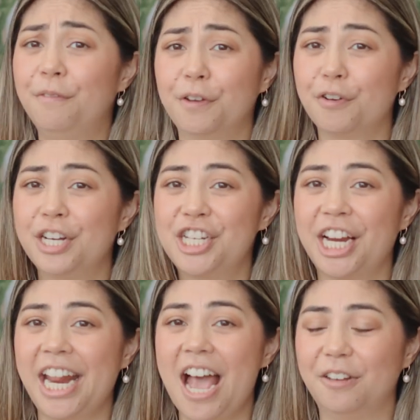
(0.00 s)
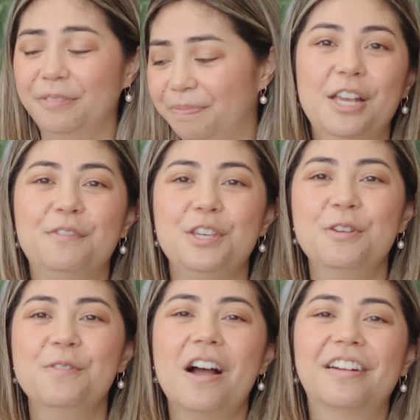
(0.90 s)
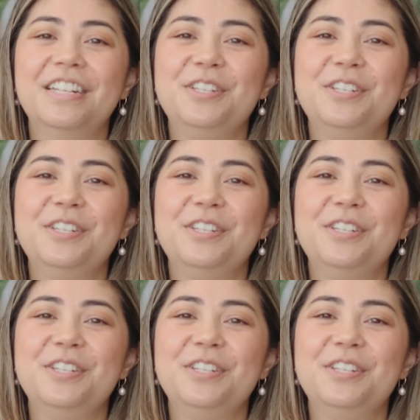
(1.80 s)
feel free to check it out. If you are